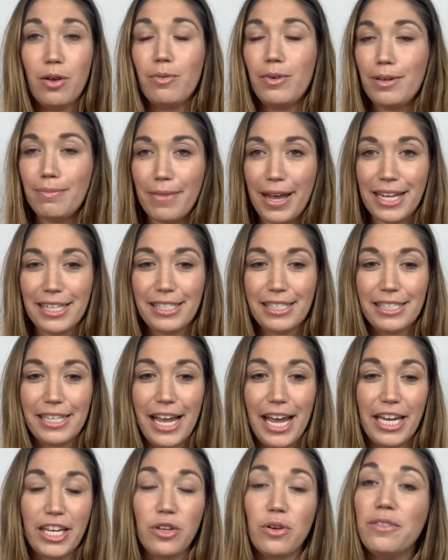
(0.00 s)
We might
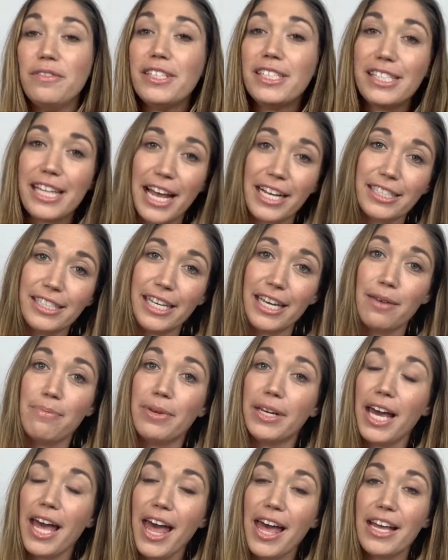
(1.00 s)
say you have dyslexia
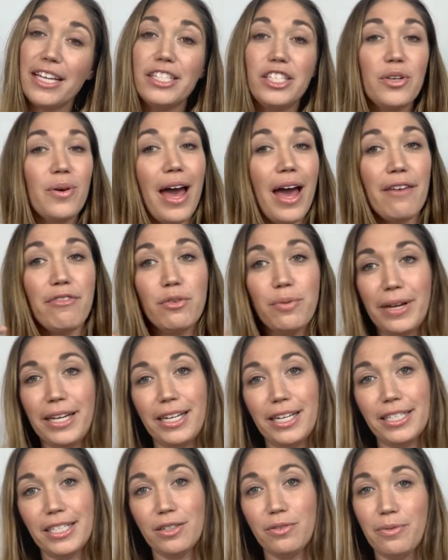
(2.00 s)
because you have a
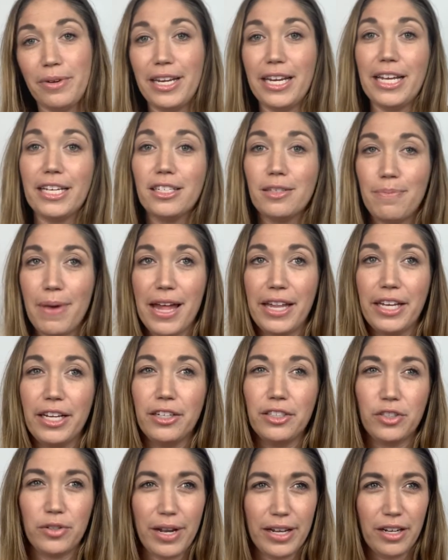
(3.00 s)
weakness in reading, spelling,
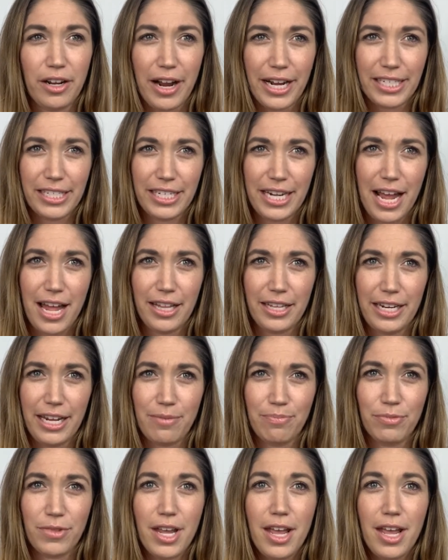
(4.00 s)
or directionality.